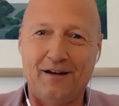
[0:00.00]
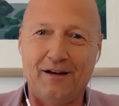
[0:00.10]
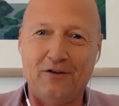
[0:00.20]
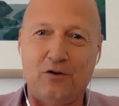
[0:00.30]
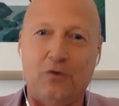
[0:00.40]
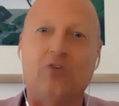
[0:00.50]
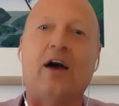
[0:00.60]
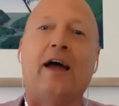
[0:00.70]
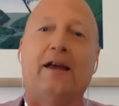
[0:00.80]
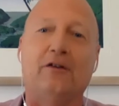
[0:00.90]
to
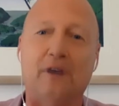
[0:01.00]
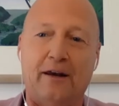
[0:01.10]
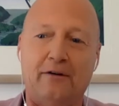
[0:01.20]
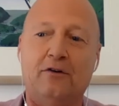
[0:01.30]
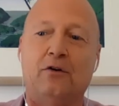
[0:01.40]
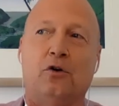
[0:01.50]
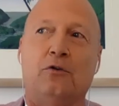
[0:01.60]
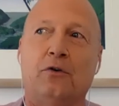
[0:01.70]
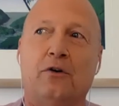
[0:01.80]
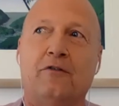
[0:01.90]
change and to
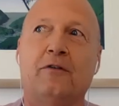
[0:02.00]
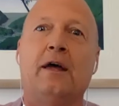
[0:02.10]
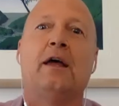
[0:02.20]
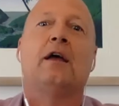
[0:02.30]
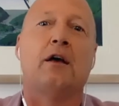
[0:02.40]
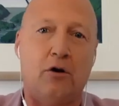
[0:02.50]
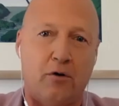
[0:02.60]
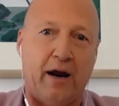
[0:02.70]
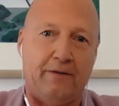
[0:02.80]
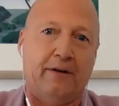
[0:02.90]
sort of
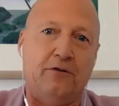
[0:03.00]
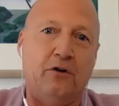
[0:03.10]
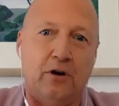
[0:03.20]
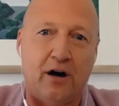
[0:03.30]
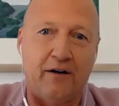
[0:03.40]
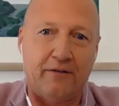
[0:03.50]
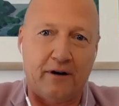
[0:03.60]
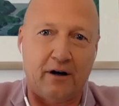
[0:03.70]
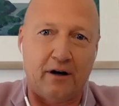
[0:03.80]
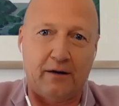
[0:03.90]
create this new life that
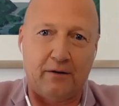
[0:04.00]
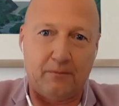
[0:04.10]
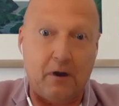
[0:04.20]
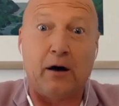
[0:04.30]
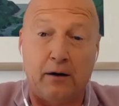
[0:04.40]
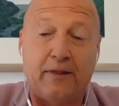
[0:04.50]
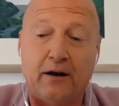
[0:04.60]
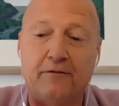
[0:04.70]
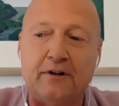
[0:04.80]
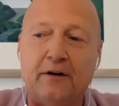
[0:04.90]

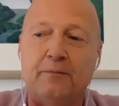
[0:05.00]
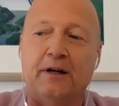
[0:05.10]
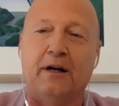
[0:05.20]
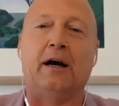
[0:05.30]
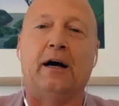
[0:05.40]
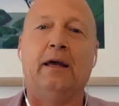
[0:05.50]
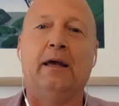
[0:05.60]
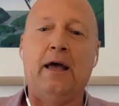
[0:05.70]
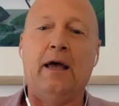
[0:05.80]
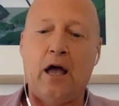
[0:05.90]
I've done. But
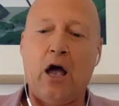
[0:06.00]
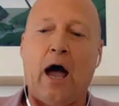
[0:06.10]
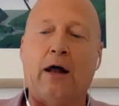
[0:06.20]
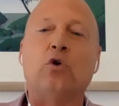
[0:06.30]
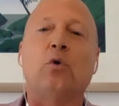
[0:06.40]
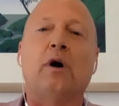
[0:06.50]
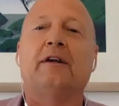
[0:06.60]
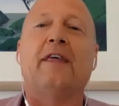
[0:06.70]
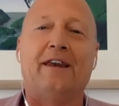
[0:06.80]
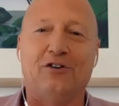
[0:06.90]
until I
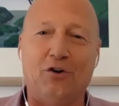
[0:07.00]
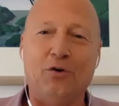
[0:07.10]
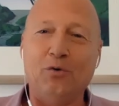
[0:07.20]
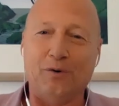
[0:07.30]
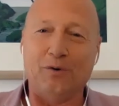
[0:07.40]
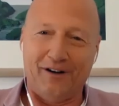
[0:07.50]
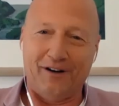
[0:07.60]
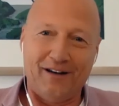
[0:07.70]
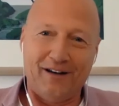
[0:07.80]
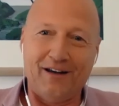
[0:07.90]
did that internal work,
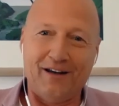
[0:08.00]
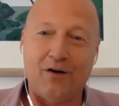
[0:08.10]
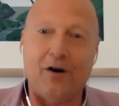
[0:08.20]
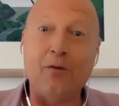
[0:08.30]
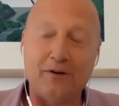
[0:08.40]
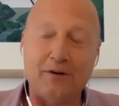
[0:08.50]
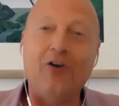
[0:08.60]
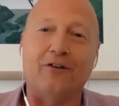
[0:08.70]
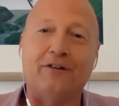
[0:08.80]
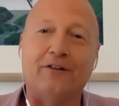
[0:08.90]
I was lost.